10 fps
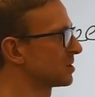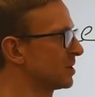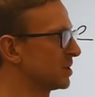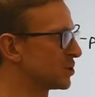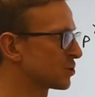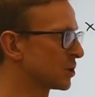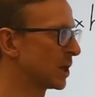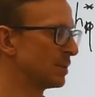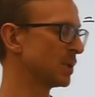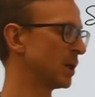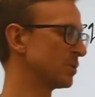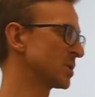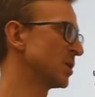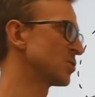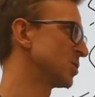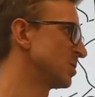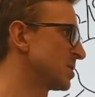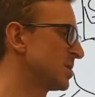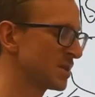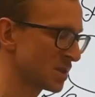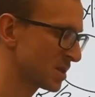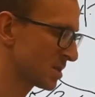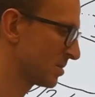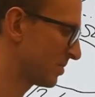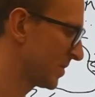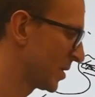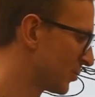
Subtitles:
describe our sketching channels. This is very